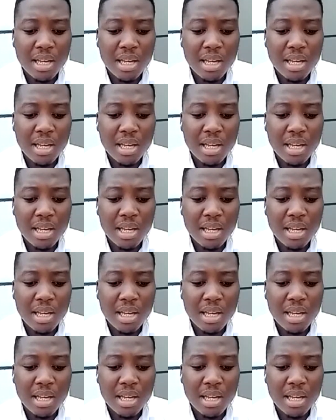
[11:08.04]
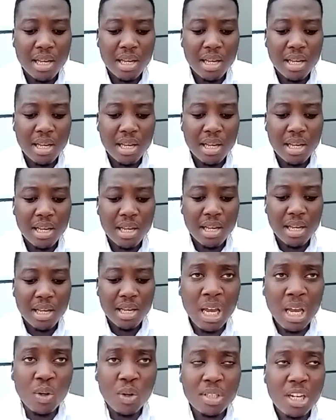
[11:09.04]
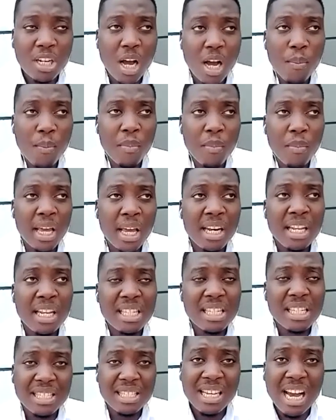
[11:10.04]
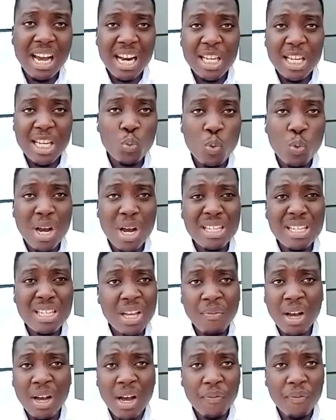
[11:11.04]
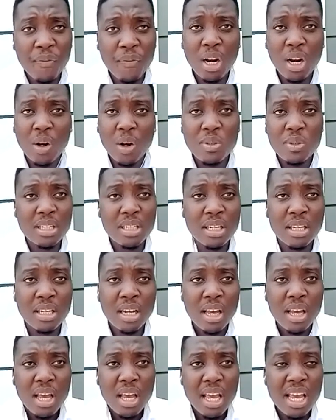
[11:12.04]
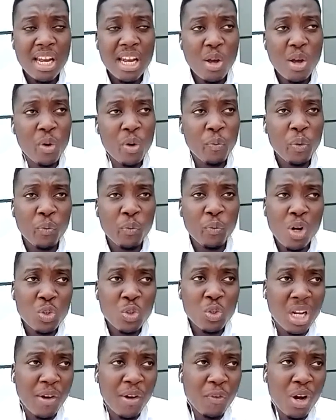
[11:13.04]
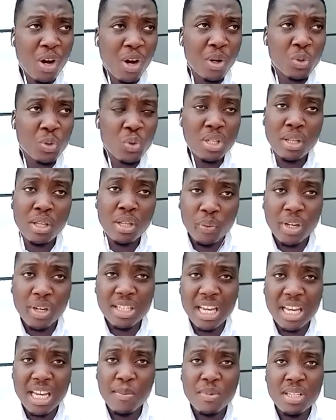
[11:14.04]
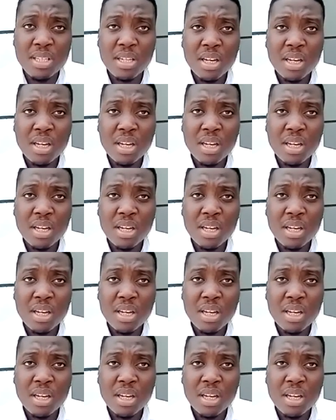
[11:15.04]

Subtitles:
There was no commitment. They didn't care about the outcome. And this is Ghana's worst ever AFCON outing. We've gone to the AFCON about 23 times.